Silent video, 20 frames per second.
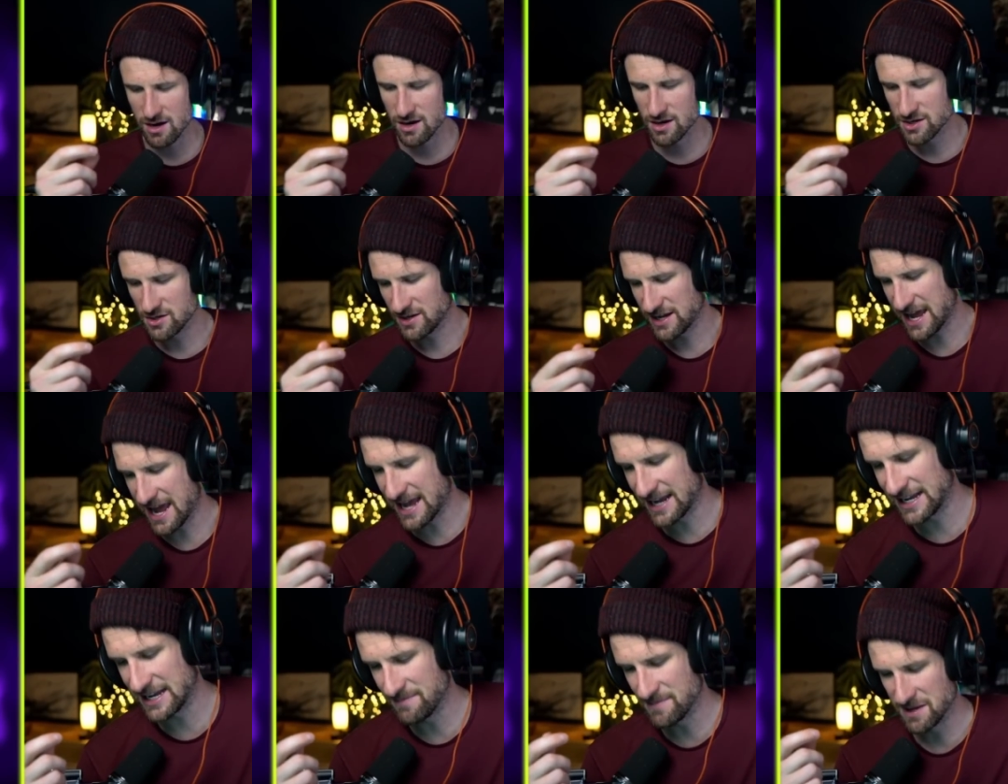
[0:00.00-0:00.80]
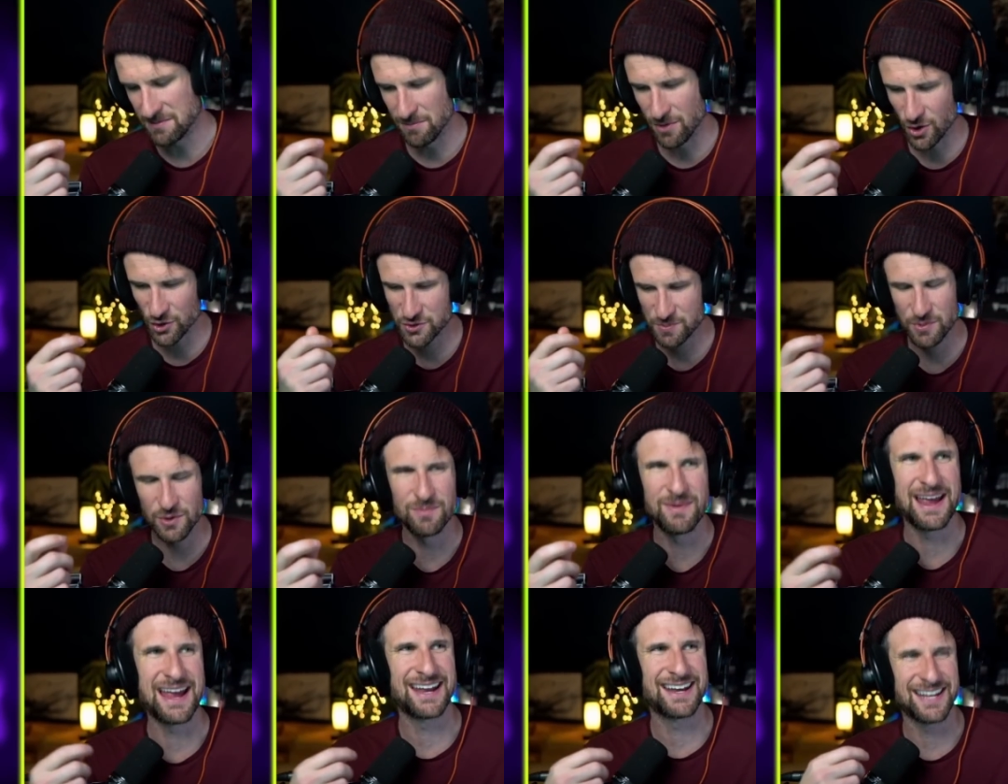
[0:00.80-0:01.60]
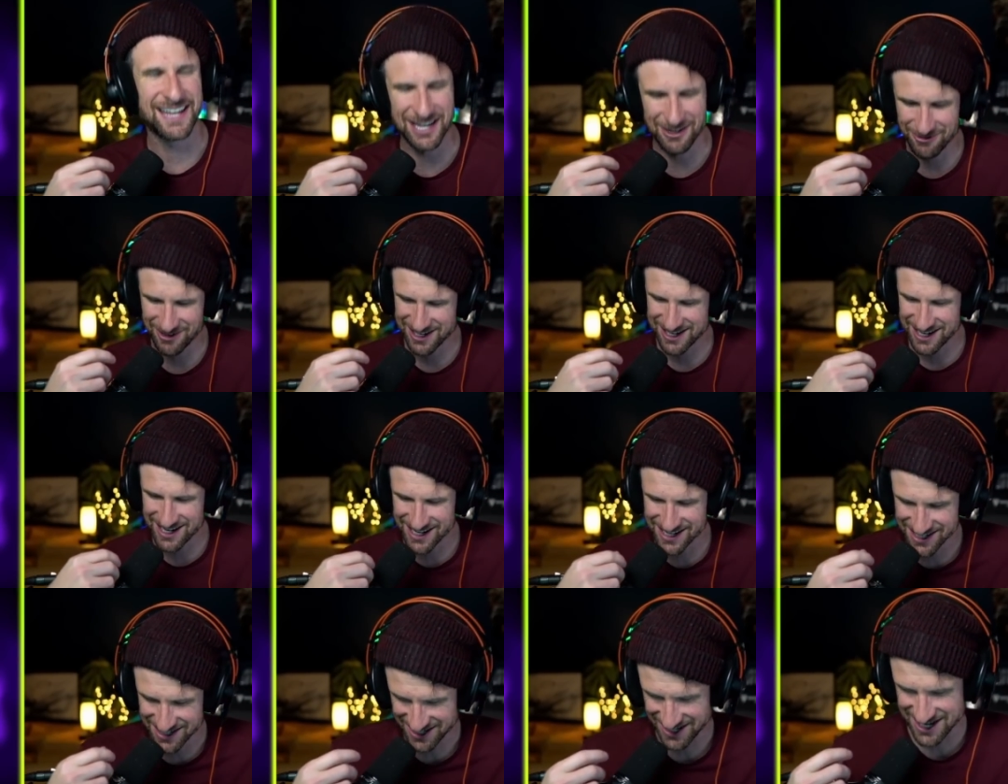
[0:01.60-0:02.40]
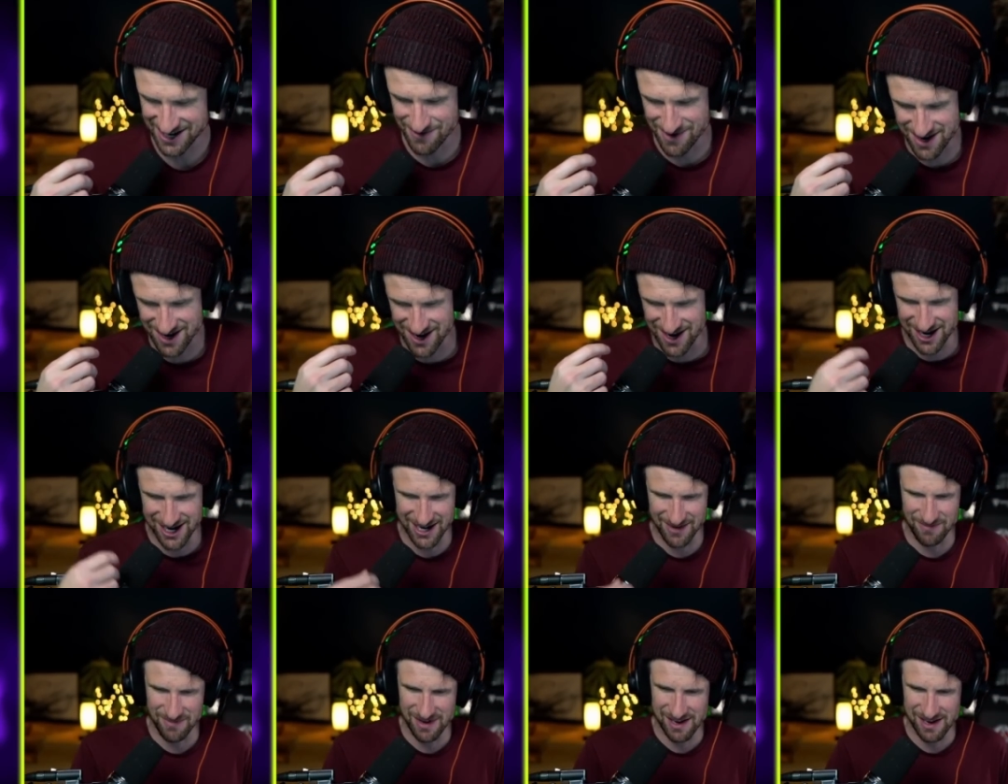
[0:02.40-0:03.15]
you can't give me multiple man to get Wakanda? Come on.